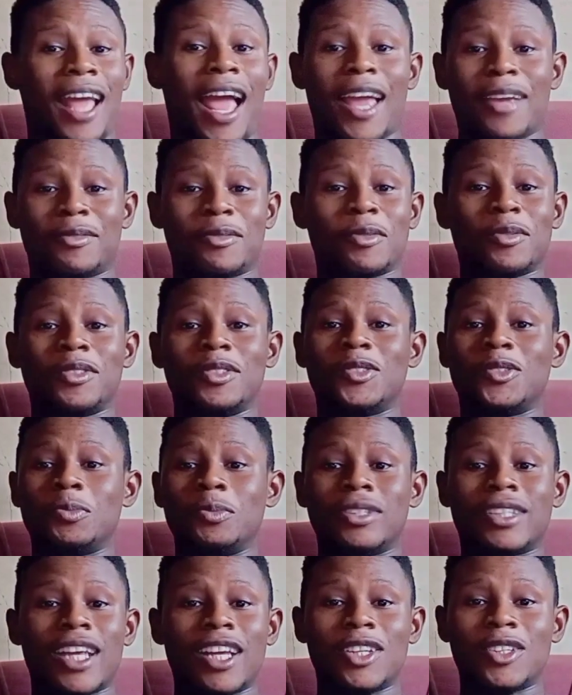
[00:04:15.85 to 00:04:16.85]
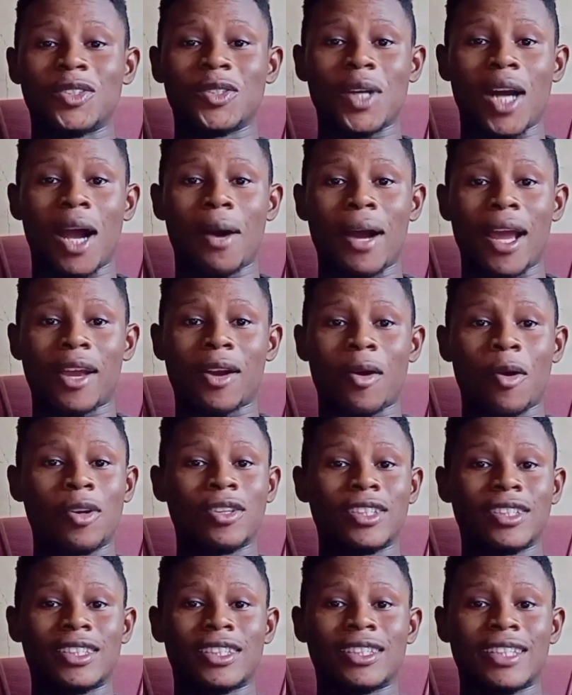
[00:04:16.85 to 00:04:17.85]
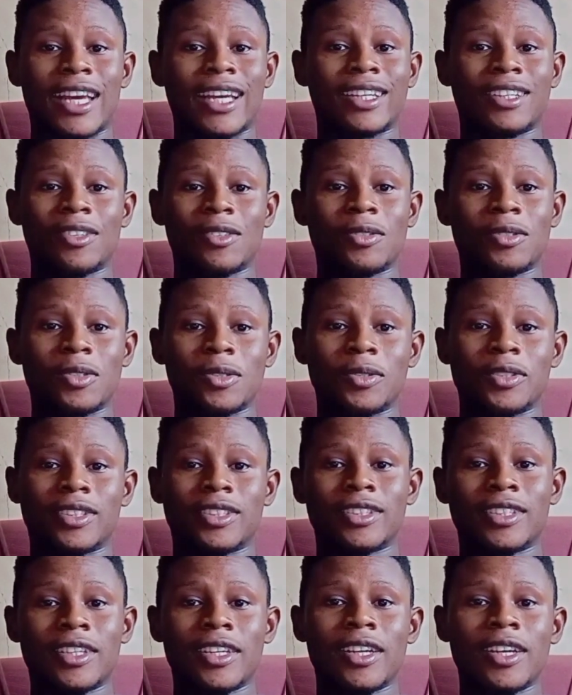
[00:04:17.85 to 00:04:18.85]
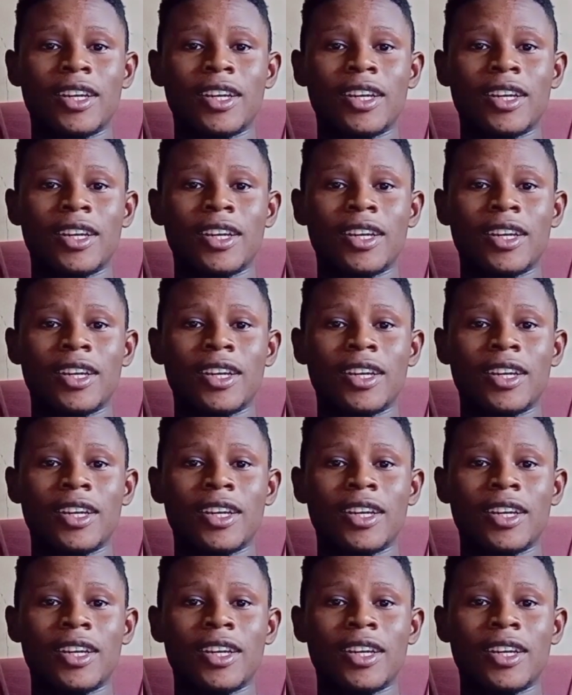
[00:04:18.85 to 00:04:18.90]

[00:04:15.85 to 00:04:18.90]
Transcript: I don't need to be telling you how iconic the Nike logo is.